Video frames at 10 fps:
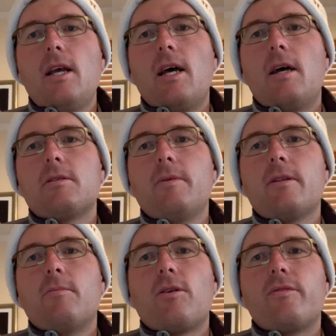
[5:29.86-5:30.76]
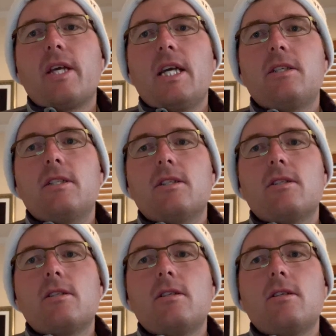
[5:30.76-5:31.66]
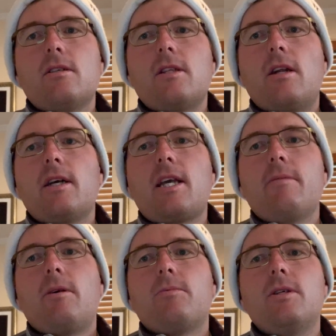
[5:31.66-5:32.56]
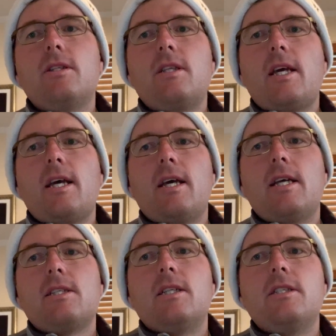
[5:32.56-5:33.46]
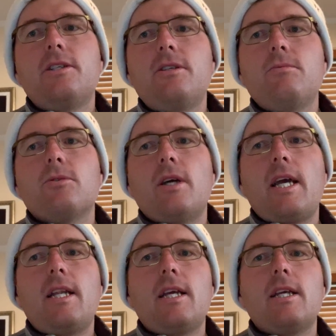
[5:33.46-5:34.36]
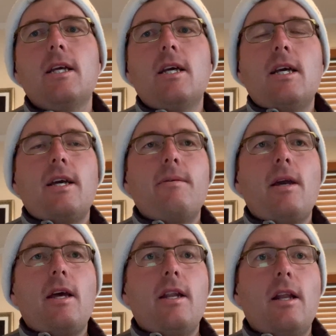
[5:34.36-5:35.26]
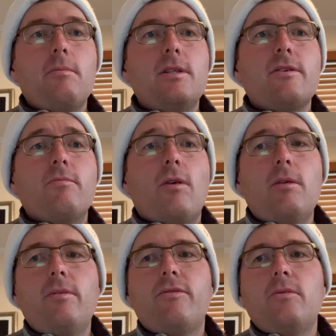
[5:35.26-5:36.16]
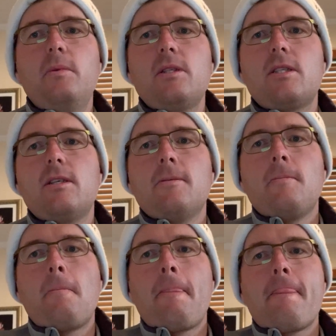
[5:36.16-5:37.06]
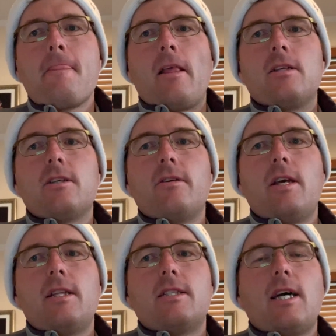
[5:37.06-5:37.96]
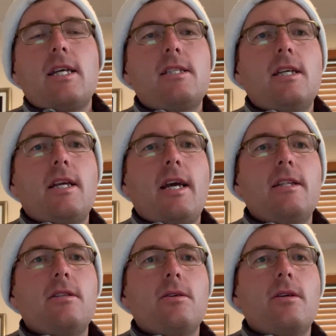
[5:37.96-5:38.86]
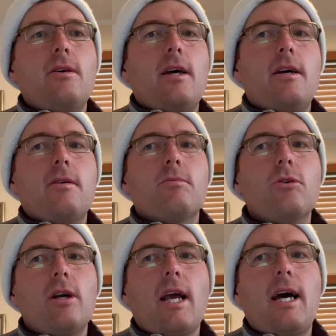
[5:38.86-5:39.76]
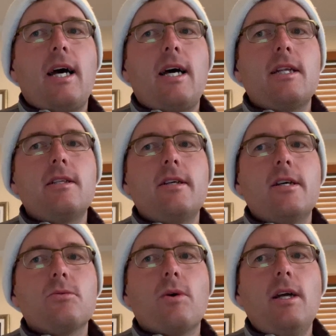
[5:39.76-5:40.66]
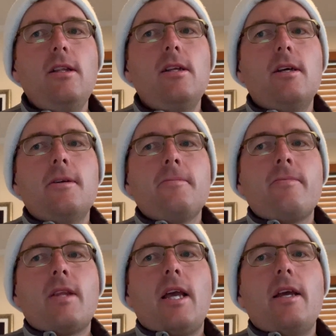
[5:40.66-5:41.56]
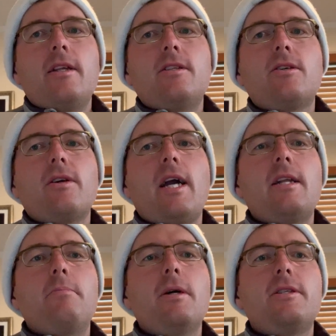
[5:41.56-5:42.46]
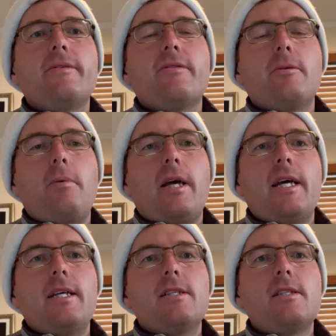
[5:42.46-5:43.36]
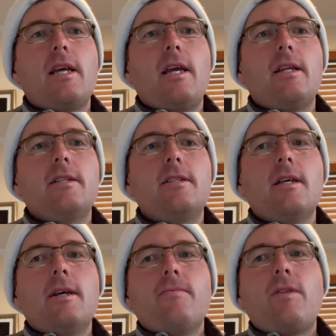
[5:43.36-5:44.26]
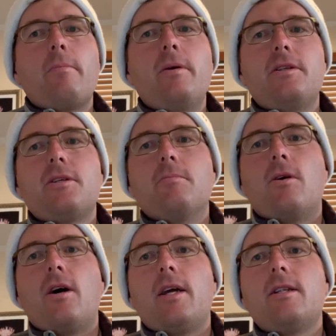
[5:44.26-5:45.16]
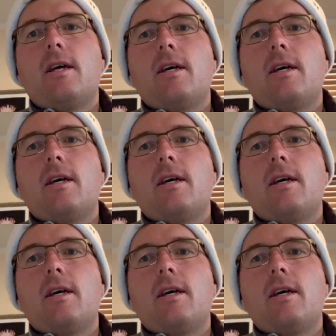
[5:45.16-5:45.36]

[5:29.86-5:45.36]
Some other modifications that I came up with as an addition were adding an element of mind performance, so that the task setter had to work hard as well and create a picture for the players, and that picture might